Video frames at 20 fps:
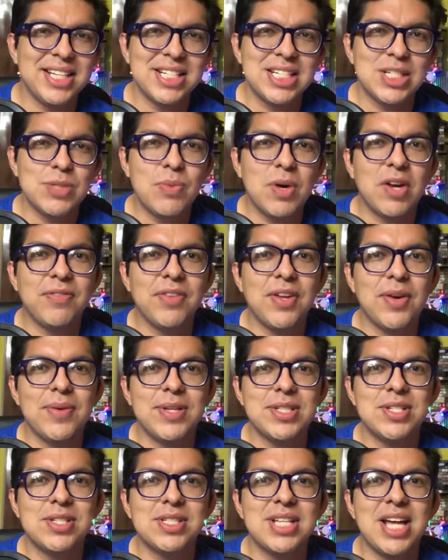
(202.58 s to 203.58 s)
That this is one of the
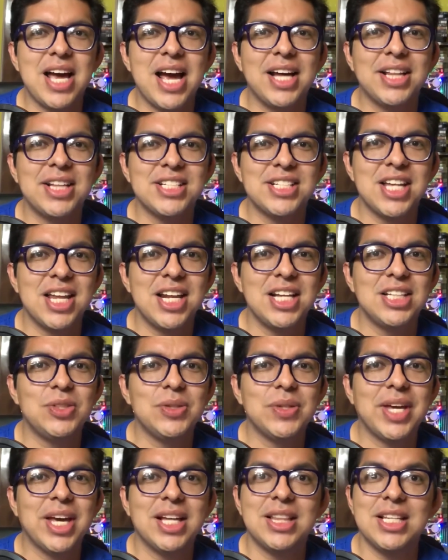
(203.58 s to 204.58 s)
reasons I decided
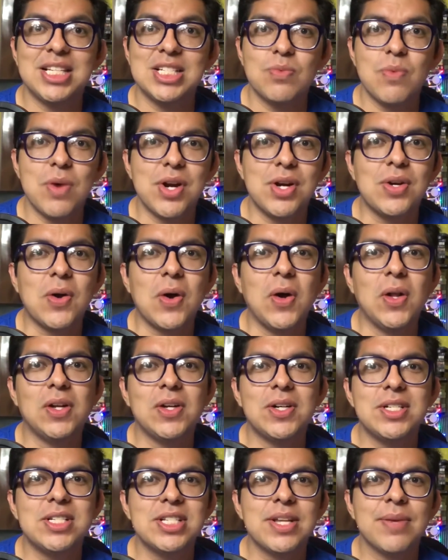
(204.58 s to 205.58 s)
to get these
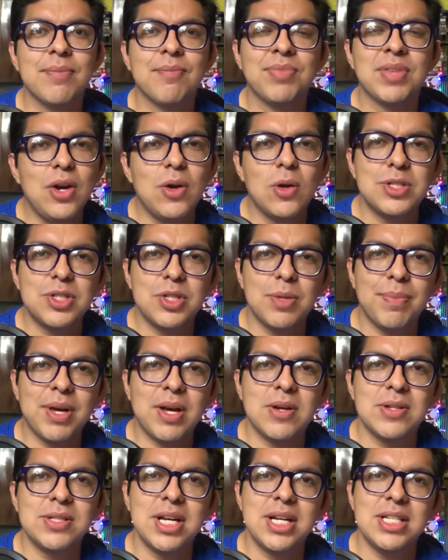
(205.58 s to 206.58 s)
watercolors, and also
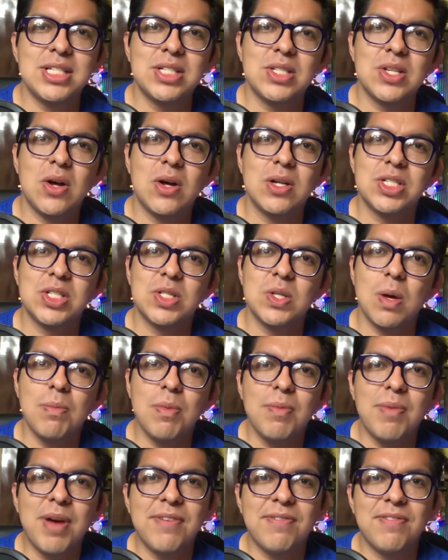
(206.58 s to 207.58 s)
because I saw
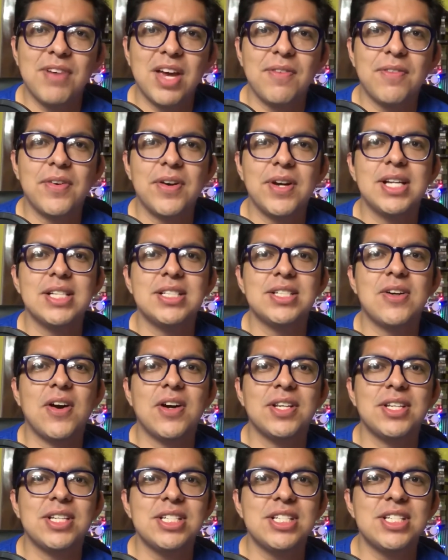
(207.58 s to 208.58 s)
some of my favorite
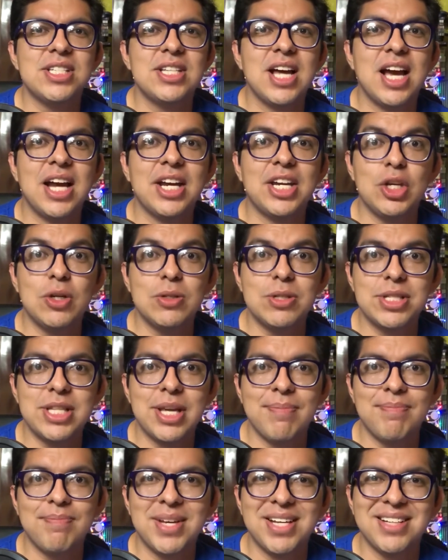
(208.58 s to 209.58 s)
artists that use
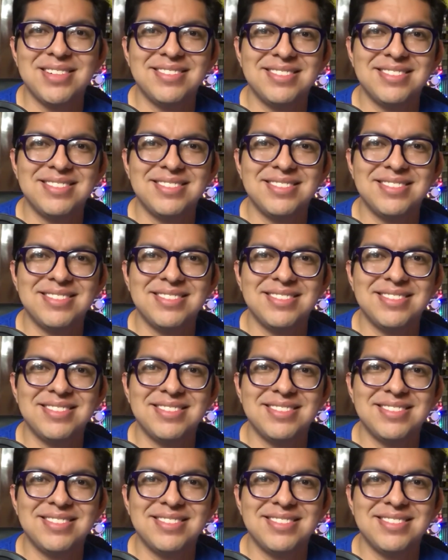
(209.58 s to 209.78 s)
them.